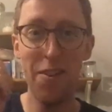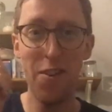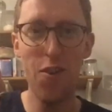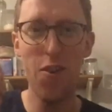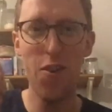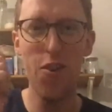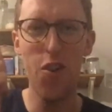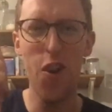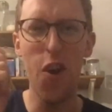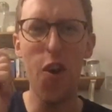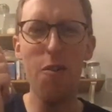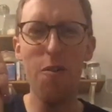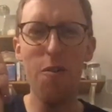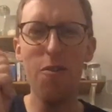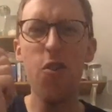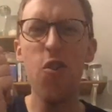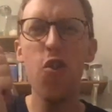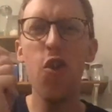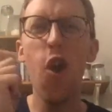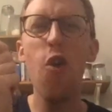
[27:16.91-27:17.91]
show
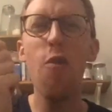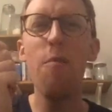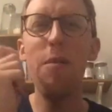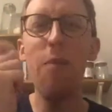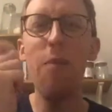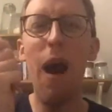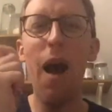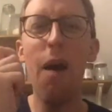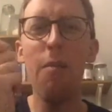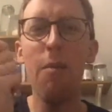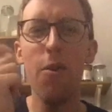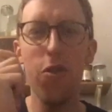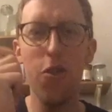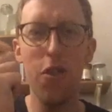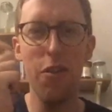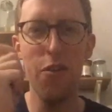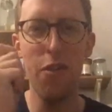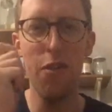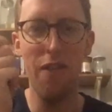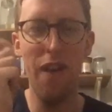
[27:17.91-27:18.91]
me how much
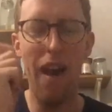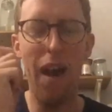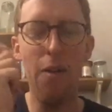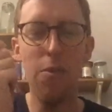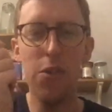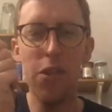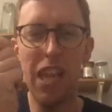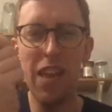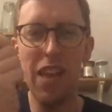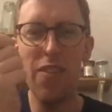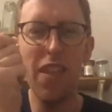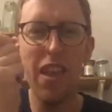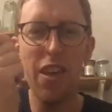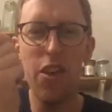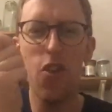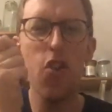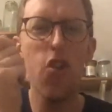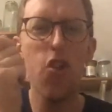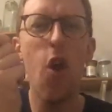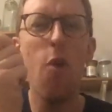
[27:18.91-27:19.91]
this, if I was to give you this,
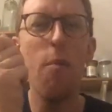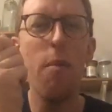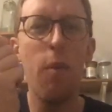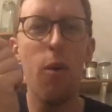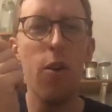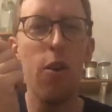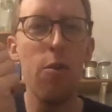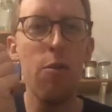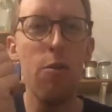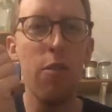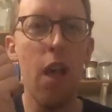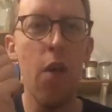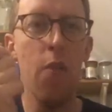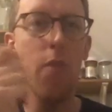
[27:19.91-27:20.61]
show me what you do.